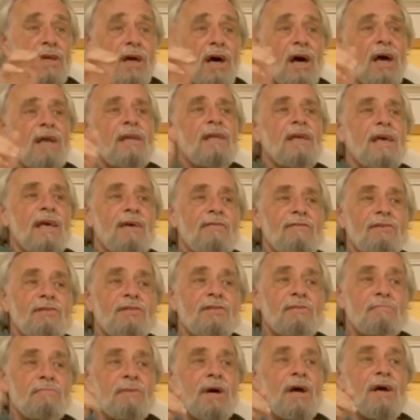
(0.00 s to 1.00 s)
God gave
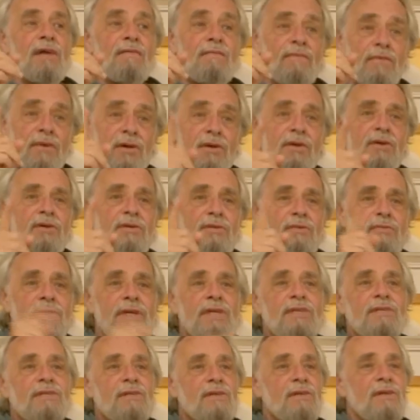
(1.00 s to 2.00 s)
us a mind for a good
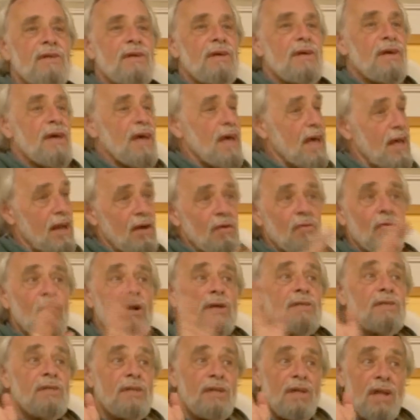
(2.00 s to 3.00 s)
reason. And it
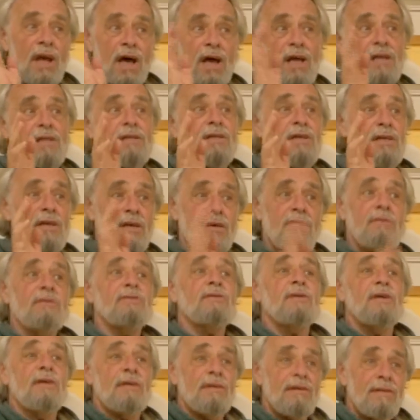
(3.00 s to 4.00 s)
wasn't not to
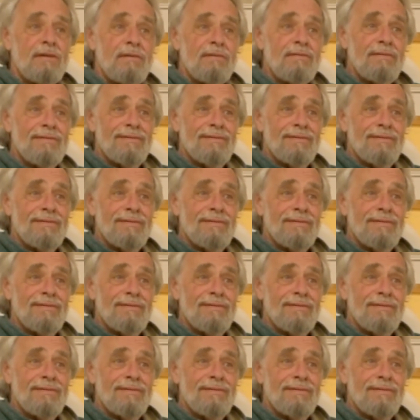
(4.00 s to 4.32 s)
use it.